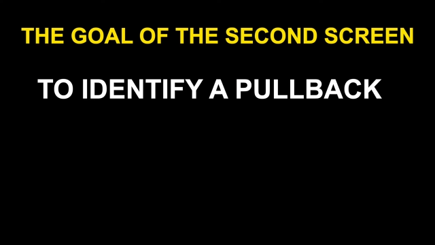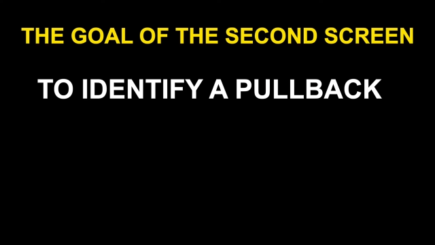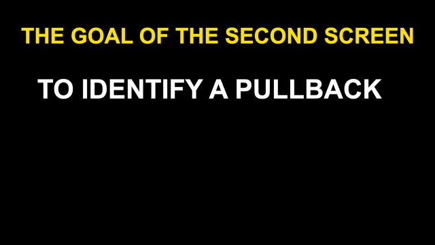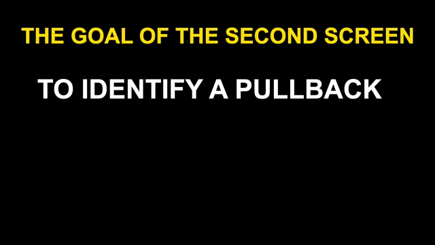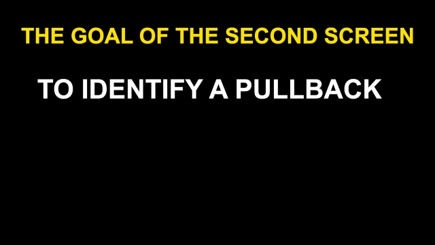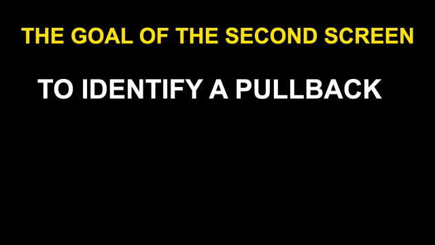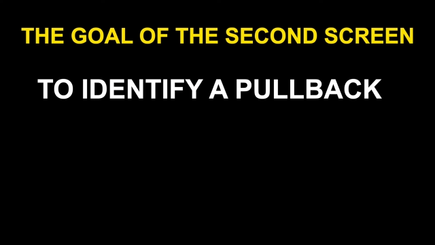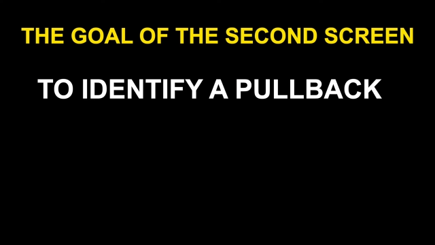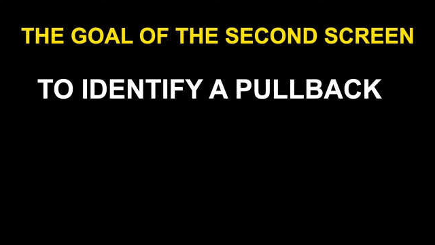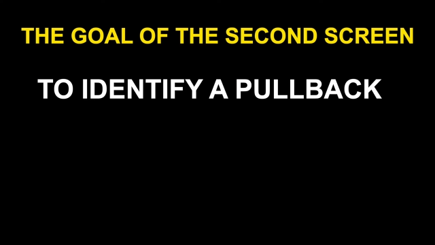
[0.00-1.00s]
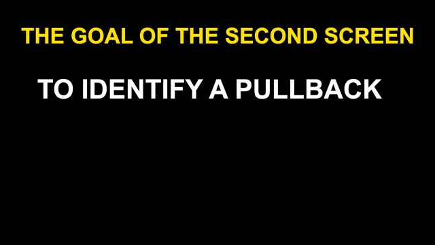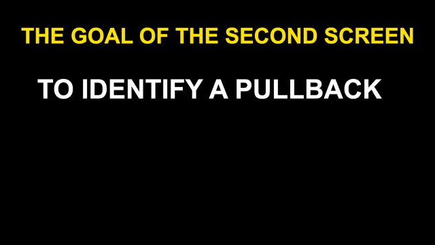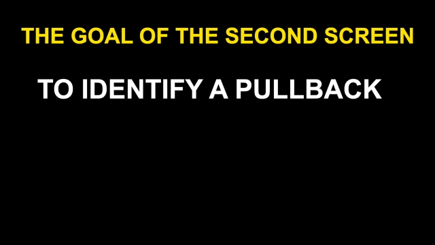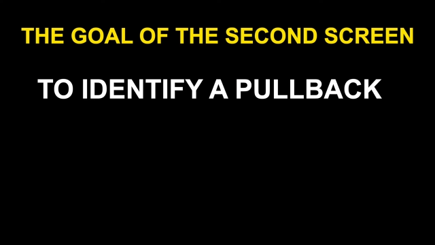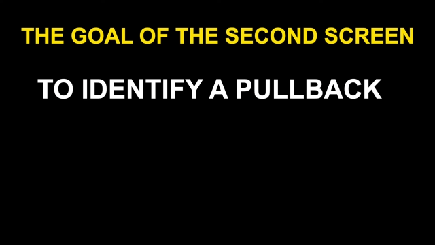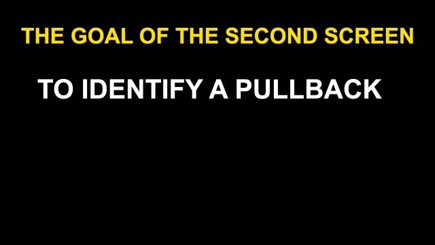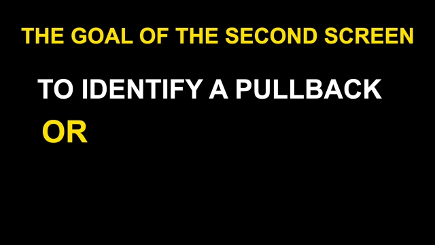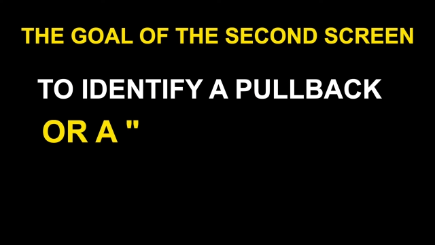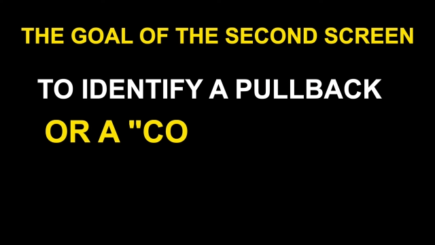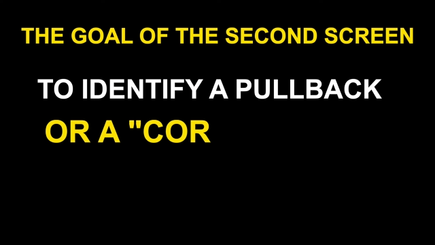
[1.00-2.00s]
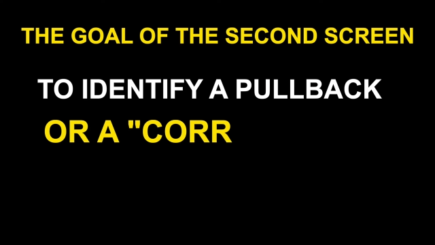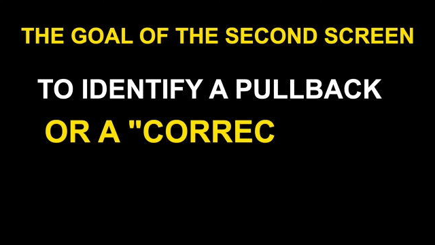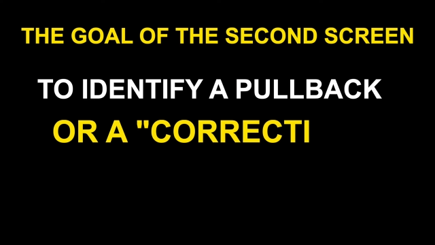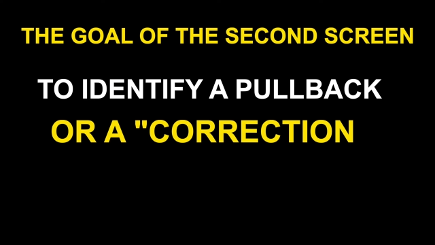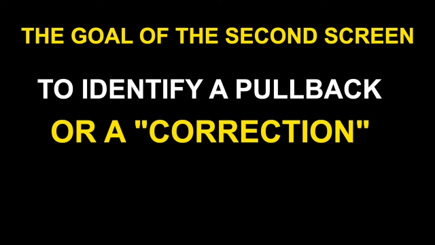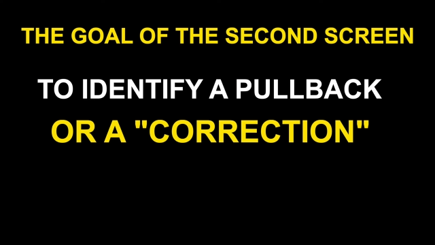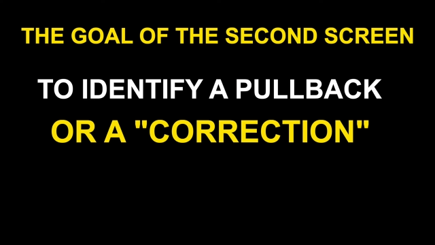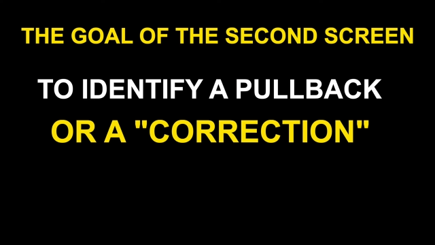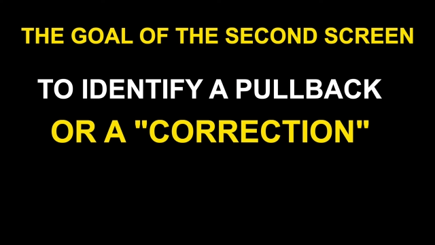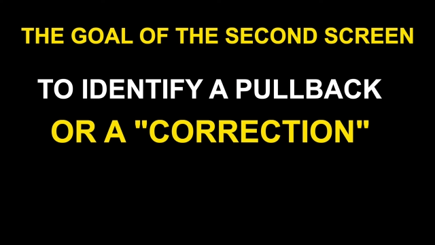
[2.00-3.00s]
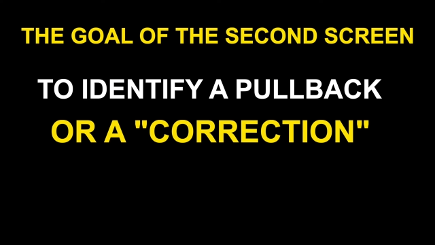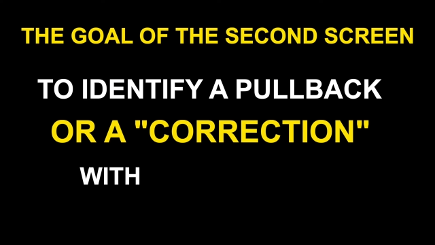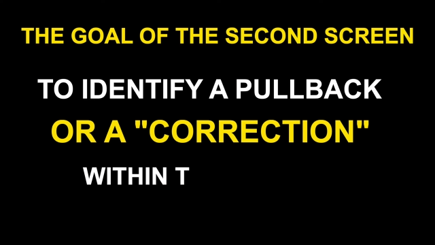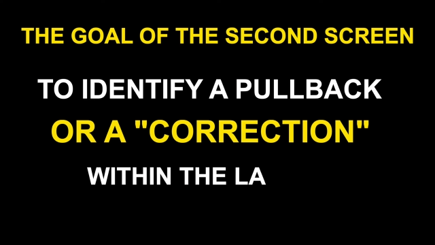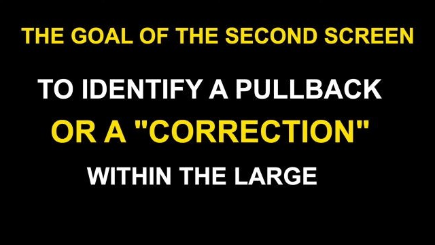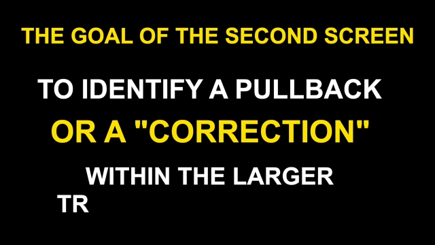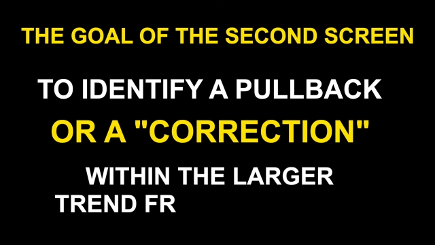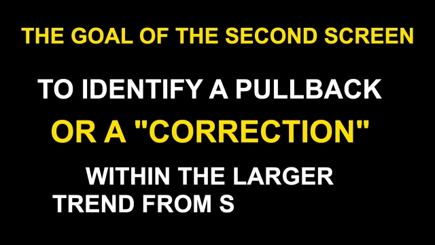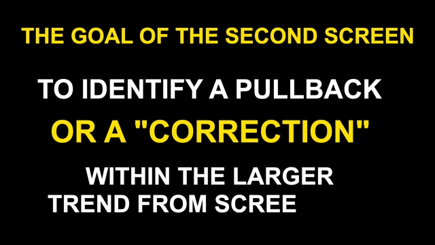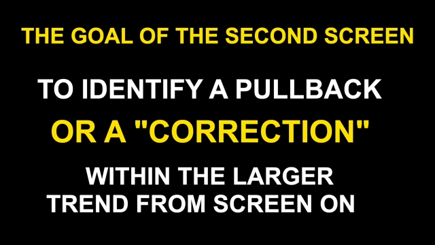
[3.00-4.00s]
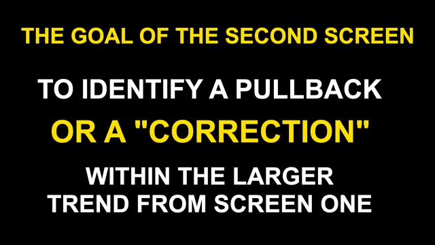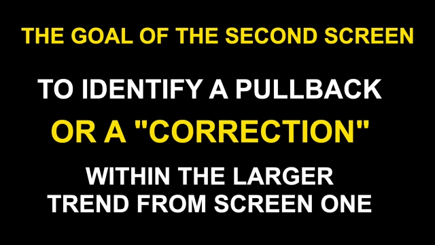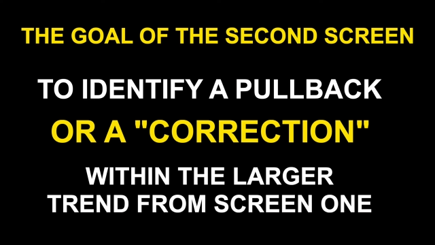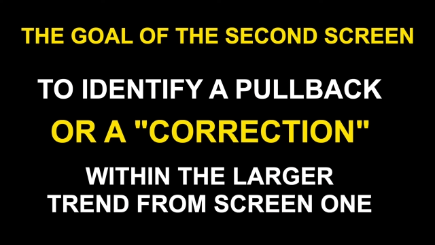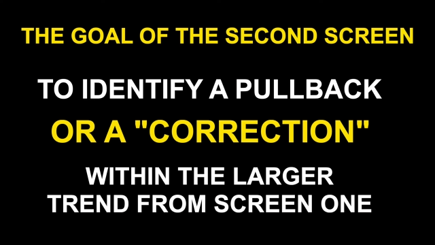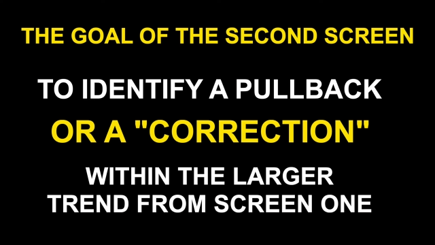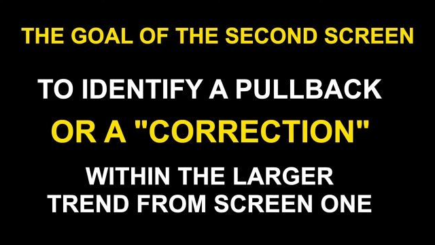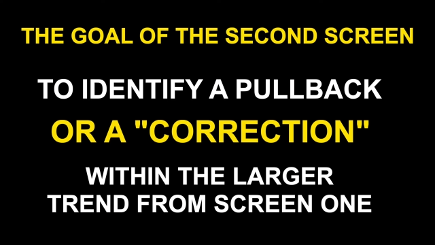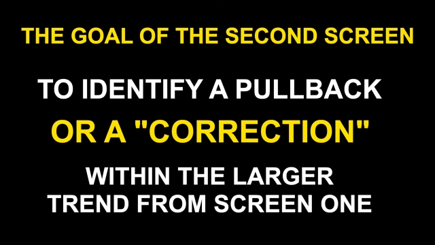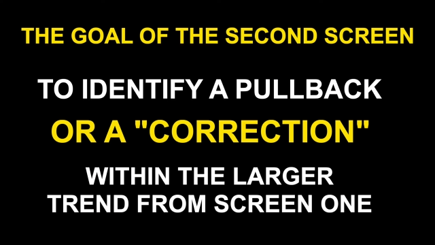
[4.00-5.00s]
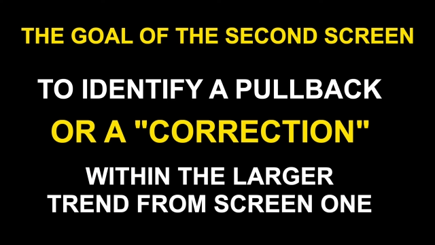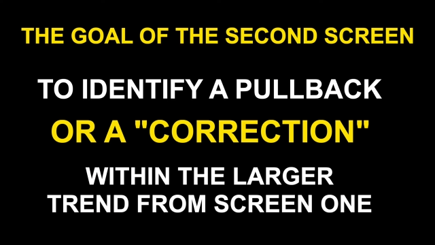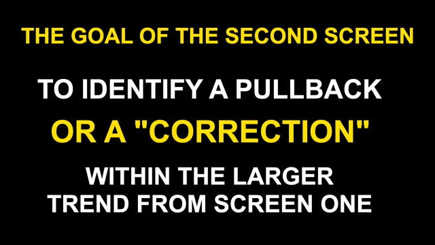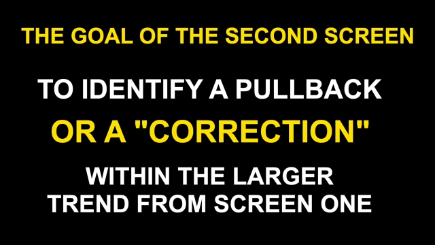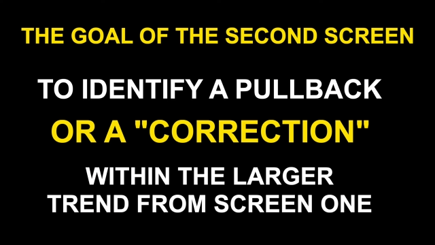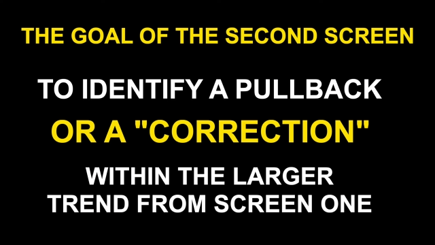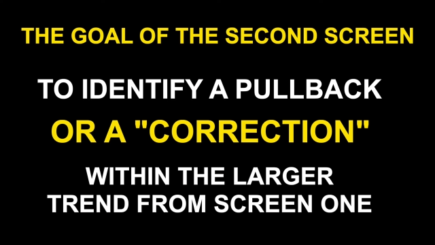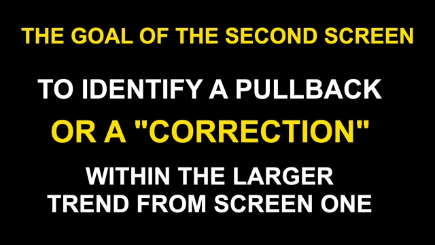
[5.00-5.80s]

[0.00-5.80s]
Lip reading: No face is visible, so there are no lips to read.